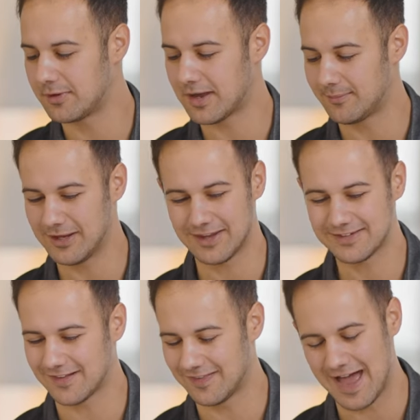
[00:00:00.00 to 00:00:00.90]
but I mean,
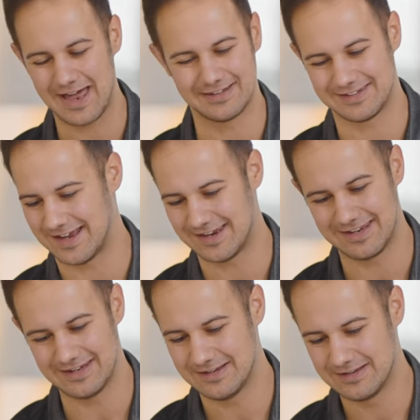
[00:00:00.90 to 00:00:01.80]
that's a lot of
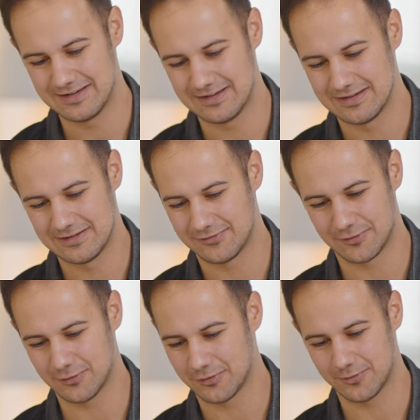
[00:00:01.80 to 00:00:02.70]
tannin
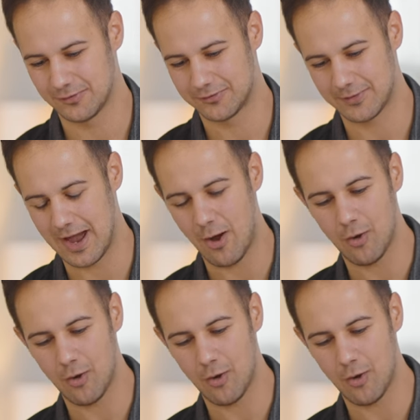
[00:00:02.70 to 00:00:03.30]
for Northern Syrah.